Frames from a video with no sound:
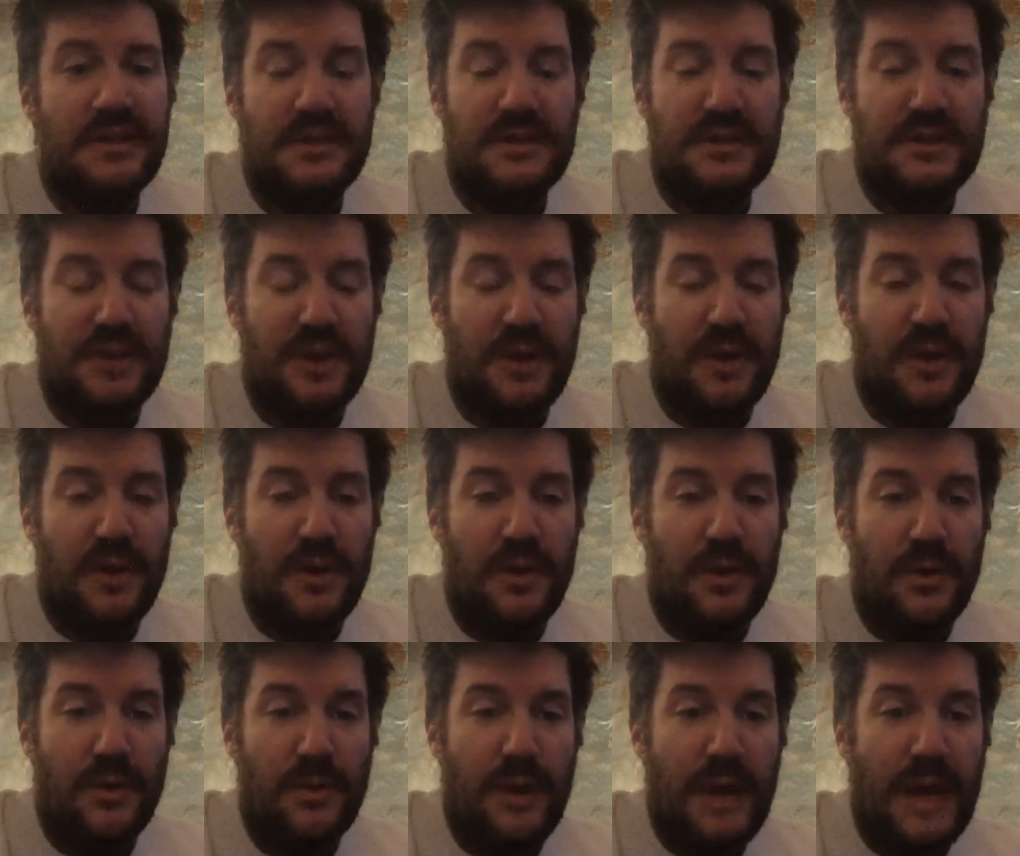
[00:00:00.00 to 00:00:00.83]

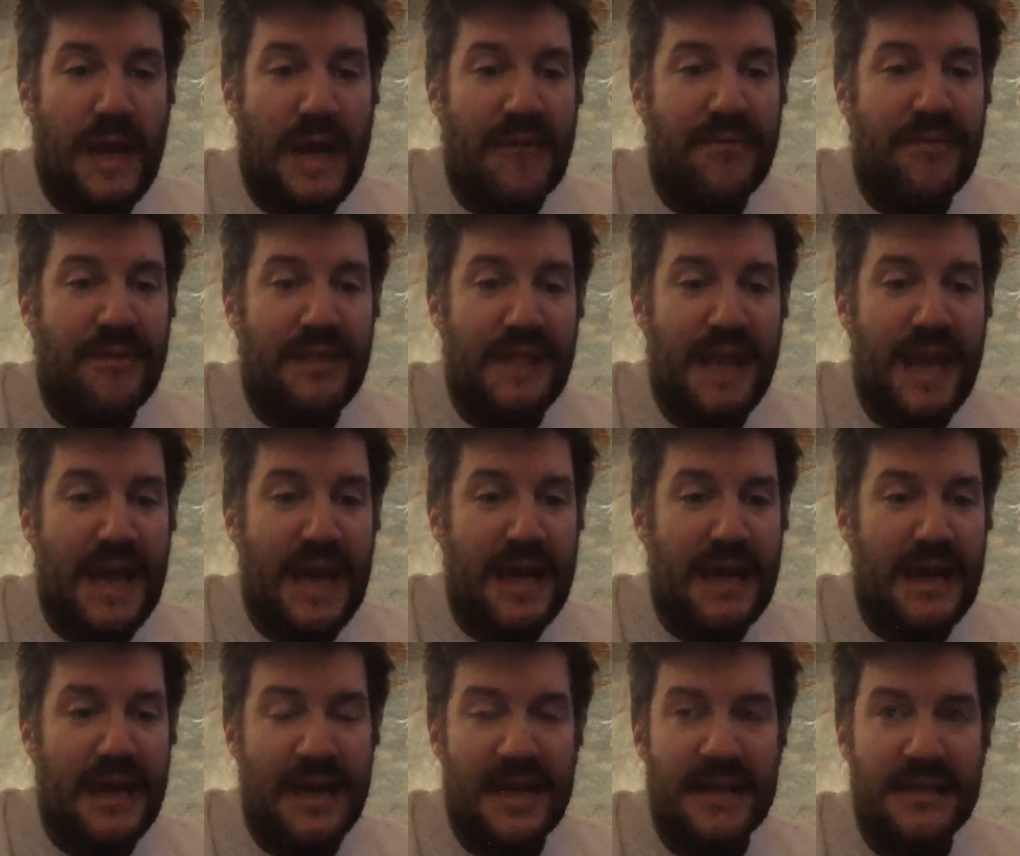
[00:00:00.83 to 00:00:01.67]
So having that
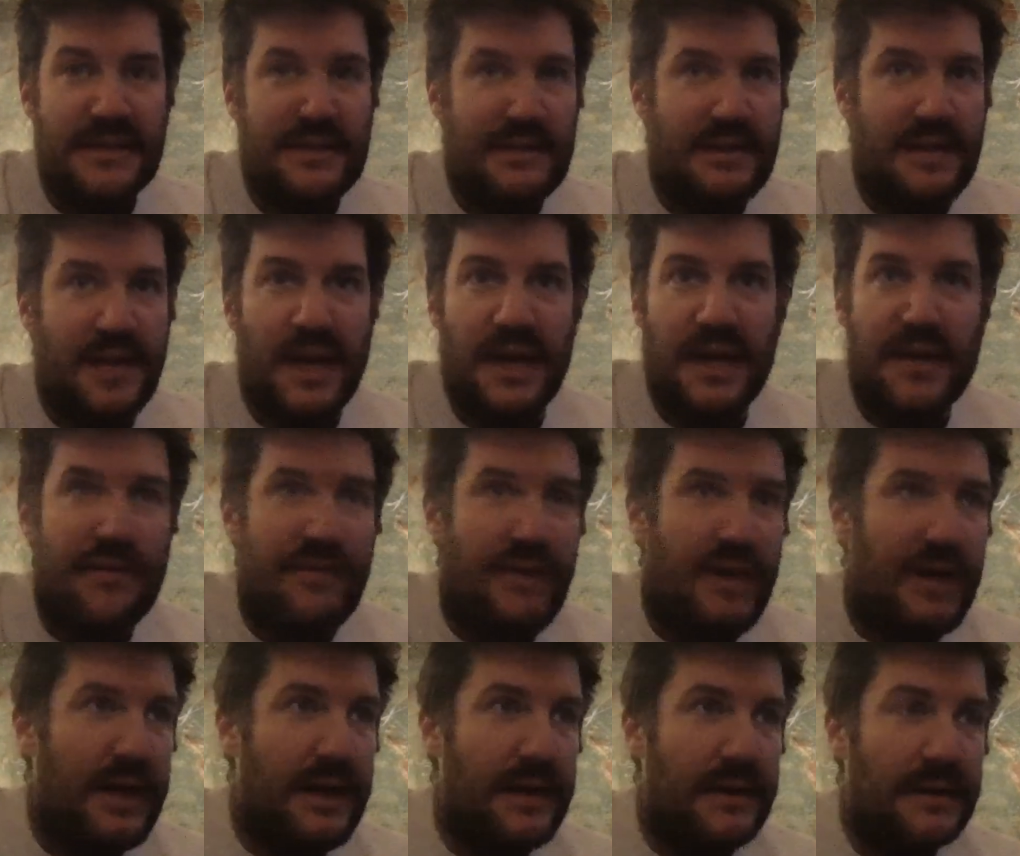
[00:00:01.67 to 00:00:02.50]
as kind of
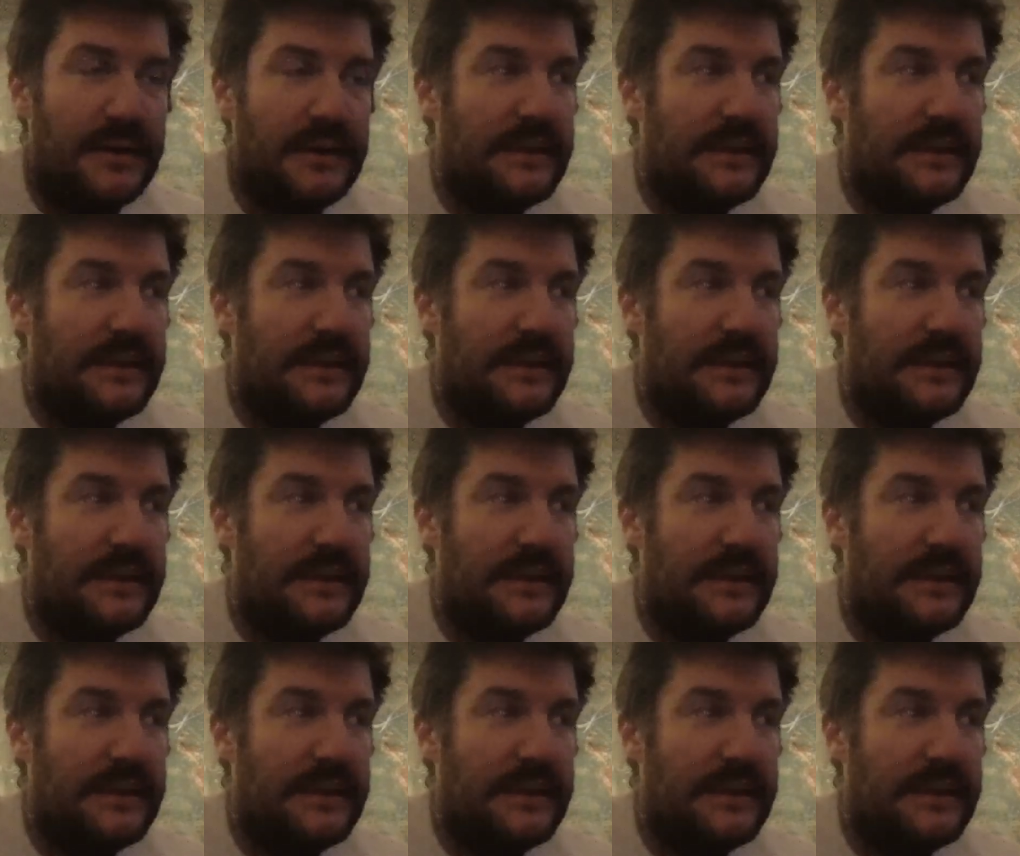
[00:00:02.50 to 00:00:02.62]
a